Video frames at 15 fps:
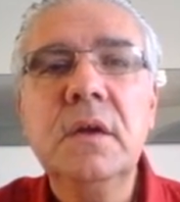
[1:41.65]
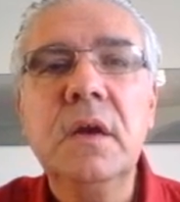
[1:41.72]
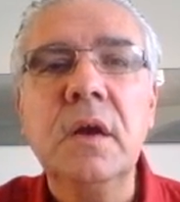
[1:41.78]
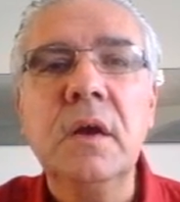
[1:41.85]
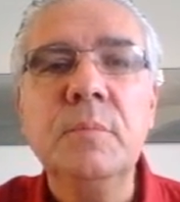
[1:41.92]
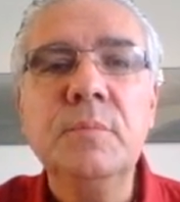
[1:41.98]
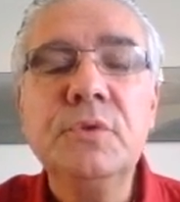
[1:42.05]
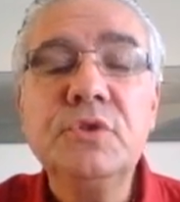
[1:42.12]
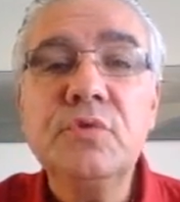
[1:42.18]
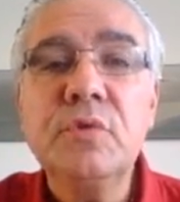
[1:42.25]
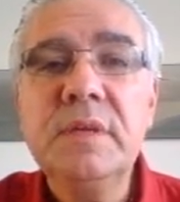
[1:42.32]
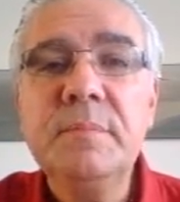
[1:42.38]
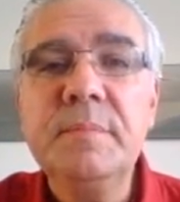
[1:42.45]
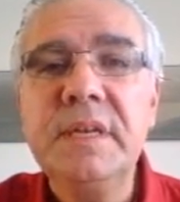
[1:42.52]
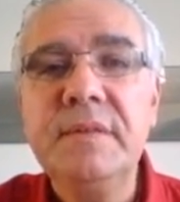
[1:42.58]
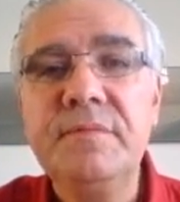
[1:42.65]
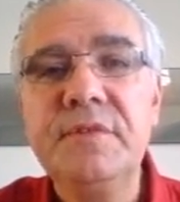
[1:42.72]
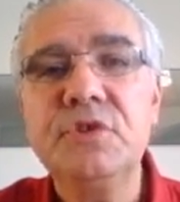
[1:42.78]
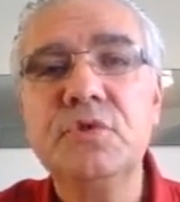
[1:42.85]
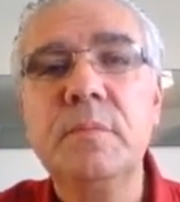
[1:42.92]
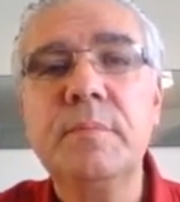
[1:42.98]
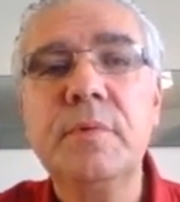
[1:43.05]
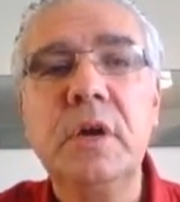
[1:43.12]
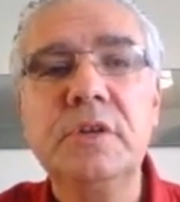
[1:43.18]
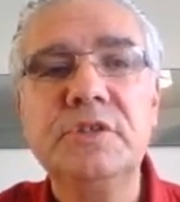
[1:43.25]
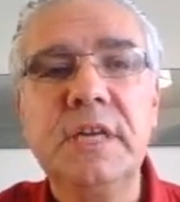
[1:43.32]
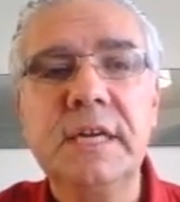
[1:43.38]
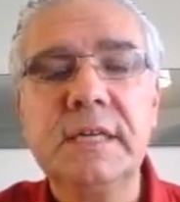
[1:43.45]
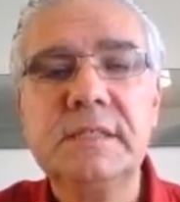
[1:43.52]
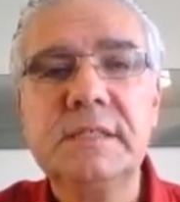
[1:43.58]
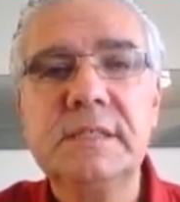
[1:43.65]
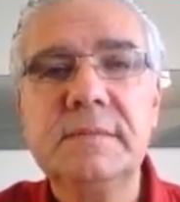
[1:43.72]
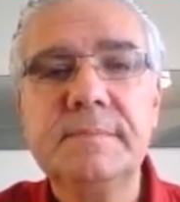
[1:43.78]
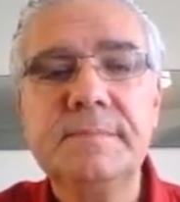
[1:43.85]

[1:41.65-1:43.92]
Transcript: mutually beneficial projects.